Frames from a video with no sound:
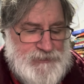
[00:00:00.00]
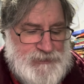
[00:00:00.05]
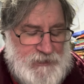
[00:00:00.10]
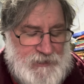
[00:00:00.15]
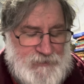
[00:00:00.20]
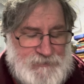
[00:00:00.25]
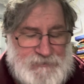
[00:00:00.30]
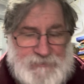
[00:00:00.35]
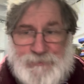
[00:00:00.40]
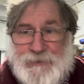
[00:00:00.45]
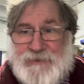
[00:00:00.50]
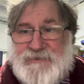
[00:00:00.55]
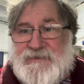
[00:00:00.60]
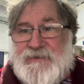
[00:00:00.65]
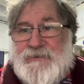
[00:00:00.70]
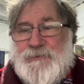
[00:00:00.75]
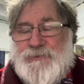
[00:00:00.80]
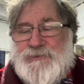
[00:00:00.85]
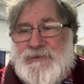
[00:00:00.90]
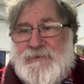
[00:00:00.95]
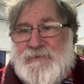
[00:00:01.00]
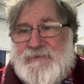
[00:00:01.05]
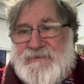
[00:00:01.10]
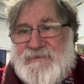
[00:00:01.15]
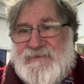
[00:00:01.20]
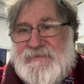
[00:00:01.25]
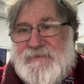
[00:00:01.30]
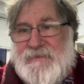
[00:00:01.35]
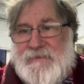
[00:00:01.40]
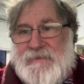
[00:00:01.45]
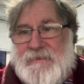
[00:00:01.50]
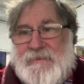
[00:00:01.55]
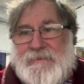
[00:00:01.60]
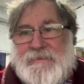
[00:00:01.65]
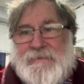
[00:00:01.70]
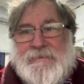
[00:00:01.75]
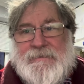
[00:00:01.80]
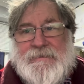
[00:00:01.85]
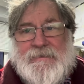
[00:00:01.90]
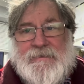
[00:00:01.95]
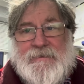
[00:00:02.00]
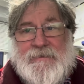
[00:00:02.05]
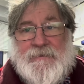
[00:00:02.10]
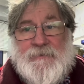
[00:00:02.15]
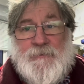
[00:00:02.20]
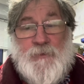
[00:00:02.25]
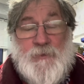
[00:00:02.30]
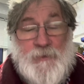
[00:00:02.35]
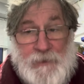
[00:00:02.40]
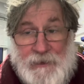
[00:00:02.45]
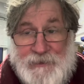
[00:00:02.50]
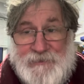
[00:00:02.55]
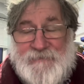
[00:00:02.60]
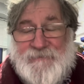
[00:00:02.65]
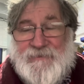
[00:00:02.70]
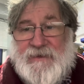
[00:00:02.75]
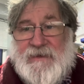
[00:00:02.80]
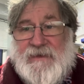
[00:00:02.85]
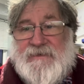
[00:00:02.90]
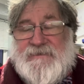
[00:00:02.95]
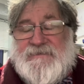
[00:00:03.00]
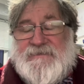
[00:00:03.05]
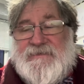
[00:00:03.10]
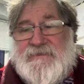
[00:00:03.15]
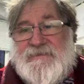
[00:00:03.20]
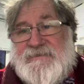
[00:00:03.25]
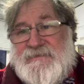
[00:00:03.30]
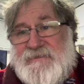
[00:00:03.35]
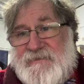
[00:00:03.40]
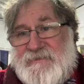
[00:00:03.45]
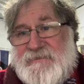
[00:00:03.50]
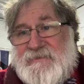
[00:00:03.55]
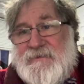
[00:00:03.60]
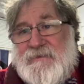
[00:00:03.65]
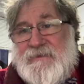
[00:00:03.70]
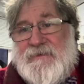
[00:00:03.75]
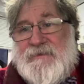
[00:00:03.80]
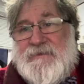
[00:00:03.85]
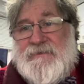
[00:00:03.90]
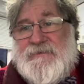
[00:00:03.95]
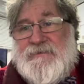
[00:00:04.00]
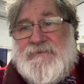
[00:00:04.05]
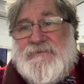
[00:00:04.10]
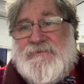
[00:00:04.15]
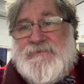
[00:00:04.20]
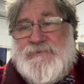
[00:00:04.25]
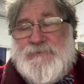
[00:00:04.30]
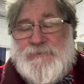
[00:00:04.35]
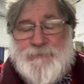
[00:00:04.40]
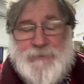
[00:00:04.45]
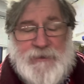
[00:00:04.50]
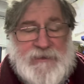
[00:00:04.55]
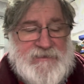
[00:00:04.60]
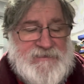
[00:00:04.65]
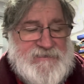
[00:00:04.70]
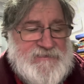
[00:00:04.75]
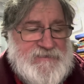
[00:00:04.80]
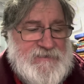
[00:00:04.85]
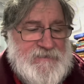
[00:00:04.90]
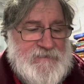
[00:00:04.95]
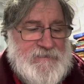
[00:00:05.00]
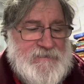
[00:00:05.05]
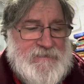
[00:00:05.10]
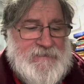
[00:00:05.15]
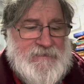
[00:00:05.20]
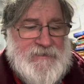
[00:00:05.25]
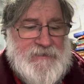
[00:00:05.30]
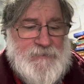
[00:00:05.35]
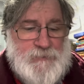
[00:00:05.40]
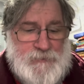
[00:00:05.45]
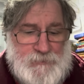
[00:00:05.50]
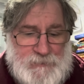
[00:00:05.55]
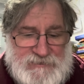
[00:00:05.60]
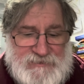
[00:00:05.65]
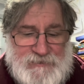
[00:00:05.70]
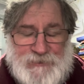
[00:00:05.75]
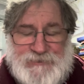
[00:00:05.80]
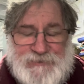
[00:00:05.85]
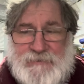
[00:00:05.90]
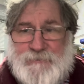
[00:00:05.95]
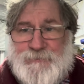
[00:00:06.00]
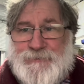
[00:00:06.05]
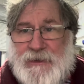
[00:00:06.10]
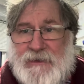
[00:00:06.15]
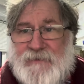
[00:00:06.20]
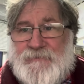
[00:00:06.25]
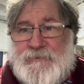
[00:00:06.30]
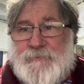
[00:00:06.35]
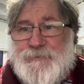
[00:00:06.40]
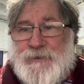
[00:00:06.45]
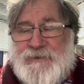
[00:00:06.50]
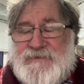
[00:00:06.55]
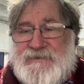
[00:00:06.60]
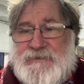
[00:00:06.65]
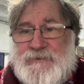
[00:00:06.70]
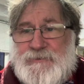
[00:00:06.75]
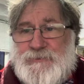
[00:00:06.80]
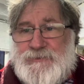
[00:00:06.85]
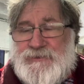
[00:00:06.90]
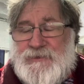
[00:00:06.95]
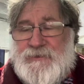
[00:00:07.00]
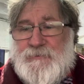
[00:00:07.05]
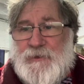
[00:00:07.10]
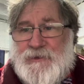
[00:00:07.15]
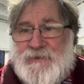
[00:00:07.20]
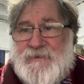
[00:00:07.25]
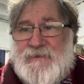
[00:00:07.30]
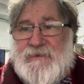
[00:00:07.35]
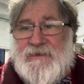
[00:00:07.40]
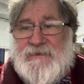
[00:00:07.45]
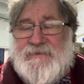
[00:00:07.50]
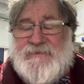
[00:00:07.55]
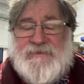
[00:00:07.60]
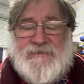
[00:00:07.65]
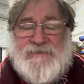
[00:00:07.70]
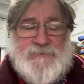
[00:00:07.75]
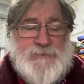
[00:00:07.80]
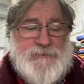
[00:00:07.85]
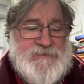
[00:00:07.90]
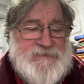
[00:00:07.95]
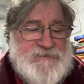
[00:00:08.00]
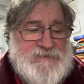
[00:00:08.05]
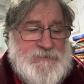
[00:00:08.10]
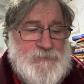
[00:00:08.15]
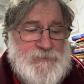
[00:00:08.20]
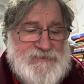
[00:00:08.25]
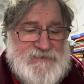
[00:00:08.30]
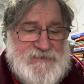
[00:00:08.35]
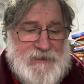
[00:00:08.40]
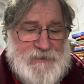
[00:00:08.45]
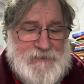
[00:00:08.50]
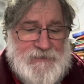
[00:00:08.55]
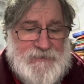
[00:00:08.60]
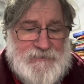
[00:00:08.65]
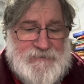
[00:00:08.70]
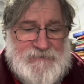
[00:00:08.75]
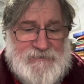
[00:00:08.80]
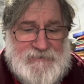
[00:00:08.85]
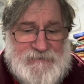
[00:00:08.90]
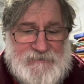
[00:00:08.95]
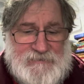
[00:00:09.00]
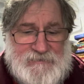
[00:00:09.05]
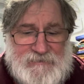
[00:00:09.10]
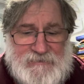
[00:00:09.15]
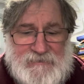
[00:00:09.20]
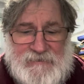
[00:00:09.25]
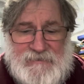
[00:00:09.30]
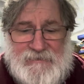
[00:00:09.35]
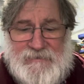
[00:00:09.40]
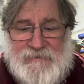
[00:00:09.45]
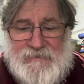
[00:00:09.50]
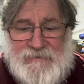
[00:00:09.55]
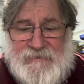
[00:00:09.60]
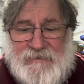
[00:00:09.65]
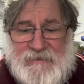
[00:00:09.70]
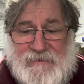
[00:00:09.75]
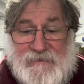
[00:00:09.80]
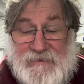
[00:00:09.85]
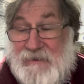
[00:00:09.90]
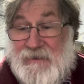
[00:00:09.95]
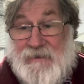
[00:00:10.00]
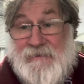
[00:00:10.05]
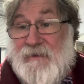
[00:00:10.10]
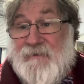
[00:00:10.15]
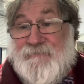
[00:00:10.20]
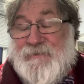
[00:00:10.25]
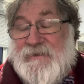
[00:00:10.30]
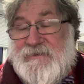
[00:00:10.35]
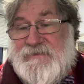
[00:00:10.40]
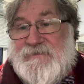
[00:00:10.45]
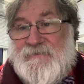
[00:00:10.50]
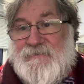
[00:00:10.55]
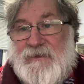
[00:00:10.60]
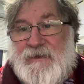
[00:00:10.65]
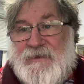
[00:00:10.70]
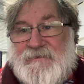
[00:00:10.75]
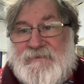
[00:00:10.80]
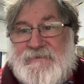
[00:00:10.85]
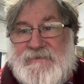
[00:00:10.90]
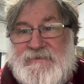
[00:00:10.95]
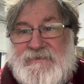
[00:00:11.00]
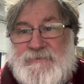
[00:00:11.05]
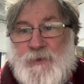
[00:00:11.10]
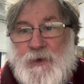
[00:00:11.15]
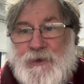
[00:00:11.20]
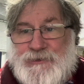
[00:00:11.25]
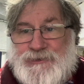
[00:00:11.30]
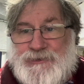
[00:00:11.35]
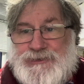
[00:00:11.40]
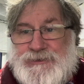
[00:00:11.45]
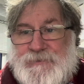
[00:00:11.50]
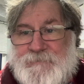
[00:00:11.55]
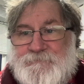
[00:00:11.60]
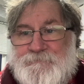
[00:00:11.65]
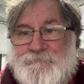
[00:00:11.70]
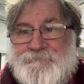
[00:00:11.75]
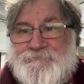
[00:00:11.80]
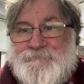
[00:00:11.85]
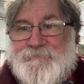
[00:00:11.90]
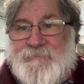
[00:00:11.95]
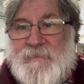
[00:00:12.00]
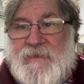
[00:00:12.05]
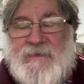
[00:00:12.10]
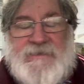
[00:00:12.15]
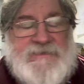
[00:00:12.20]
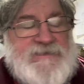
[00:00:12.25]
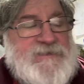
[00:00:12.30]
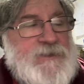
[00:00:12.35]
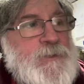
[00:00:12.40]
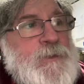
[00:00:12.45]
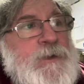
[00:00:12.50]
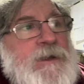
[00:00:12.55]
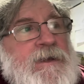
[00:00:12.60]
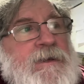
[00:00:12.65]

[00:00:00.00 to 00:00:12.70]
charge of prosecutions? One of the cases certainly took place, was not a private prosecution. One of the cases was done under, effectively under his watch. So